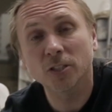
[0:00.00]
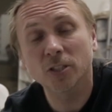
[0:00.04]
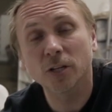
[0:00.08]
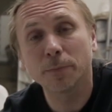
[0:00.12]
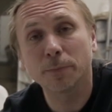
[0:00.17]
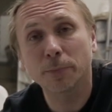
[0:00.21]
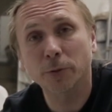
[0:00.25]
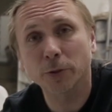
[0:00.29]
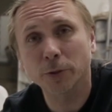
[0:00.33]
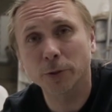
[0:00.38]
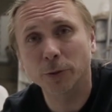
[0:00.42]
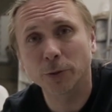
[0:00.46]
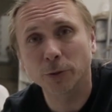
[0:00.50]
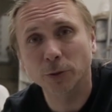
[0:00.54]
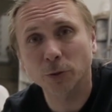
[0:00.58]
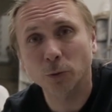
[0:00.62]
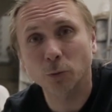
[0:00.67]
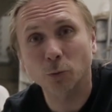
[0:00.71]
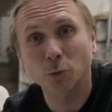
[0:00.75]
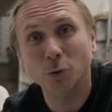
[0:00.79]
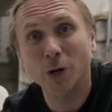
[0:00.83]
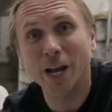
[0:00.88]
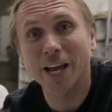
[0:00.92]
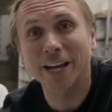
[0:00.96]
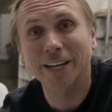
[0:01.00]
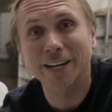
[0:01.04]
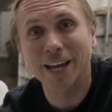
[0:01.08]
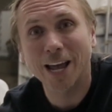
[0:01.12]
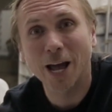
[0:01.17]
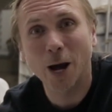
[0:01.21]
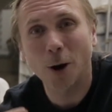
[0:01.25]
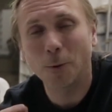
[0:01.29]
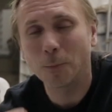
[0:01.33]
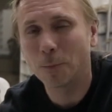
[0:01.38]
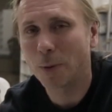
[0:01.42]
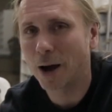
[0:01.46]
to produce red
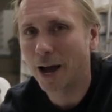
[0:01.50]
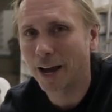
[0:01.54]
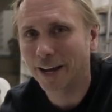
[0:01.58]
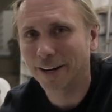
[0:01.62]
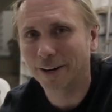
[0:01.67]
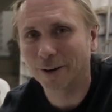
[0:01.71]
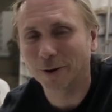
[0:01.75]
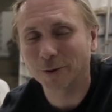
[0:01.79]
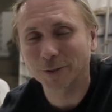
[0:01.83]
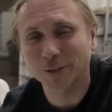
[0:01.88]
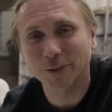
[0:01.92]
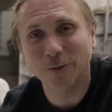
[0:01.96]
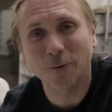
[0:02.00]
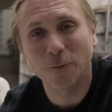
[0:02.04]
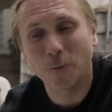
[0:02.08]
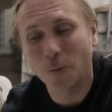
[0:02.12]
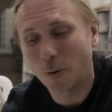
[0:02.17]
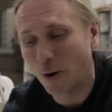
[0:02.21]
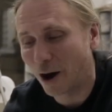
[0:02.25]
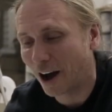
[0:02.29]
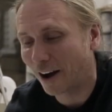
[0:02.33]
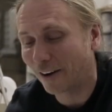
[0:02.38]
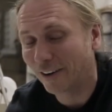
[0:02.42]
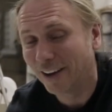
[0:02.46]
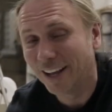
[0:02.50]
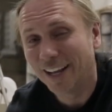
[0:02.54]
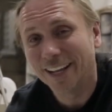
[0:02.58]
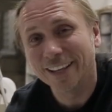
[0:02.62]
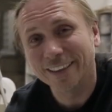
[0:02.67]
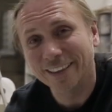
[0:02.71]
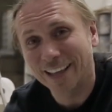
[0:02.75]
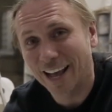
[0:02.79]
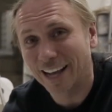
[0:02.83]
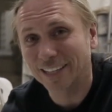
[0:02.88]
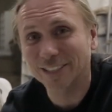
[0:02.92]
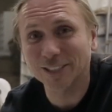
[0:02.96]
albinos. Wow,
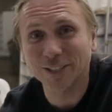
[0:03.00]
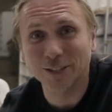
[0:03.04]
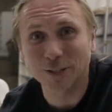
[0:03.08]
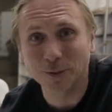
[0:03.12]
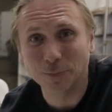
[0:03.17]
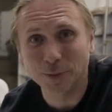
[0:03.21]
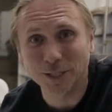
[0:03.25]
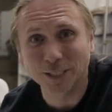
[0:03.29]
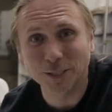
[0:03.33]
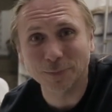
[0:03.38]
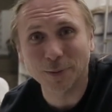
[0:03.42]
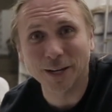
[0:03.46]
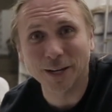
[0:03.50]
that's going to be